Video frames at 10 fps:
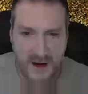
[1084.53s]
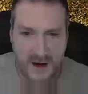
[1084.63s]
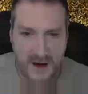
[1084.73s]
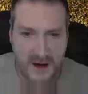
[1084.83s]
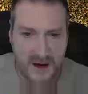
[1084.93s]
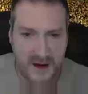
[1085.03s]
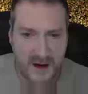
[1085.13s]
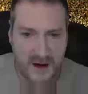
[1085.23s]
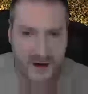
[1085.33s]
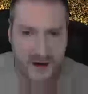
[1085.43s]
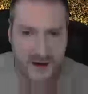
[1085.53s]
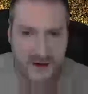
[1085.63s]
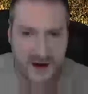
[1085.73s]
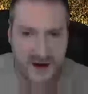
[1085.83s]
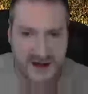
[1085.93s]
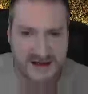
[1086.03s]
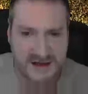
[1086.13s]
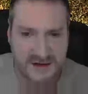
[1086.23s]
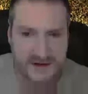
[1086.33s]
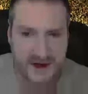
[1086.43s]
Uh, you know, I
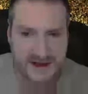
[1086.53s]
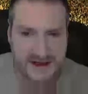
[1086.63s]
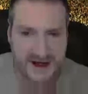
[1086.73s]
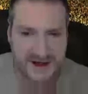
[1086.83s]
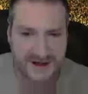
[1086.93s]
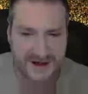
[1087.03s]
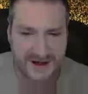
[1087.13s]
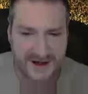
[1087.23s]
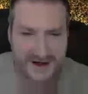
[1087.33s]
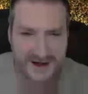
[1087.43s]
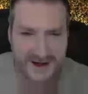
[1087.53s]
still, I, st